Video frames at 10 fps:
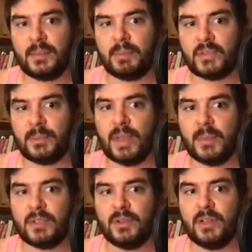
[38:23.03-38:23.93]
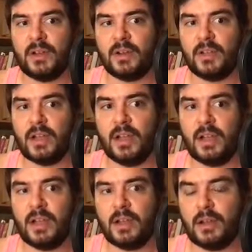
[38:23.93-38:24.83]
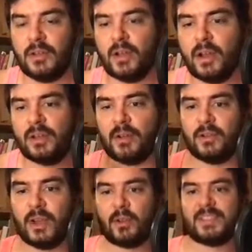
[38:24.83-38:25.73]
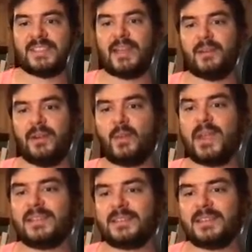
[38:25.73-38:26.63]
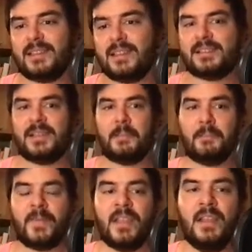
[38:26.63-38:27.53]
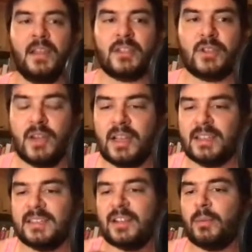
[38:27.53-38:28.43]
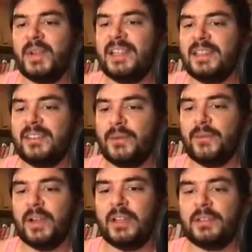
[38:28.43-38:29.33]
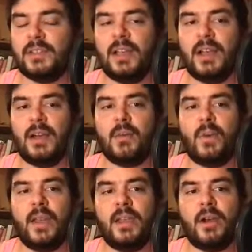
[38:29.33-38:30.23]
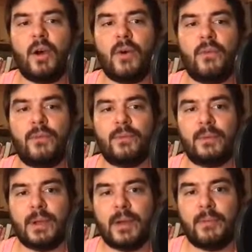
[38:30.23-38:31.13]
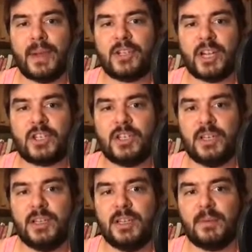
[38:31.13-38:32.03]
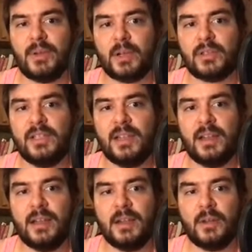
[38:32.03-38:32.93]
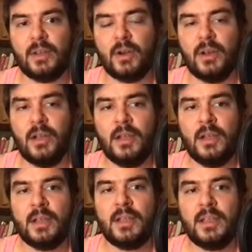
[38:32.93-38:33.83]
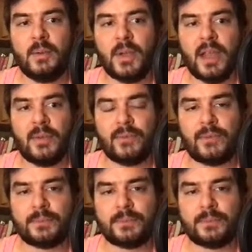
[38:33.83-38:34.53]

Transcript: some numbers on the on the, eye, on the on the outer wings, let's say. So this is a completely different uh, way of, of bijection than here, because here, you know, here we have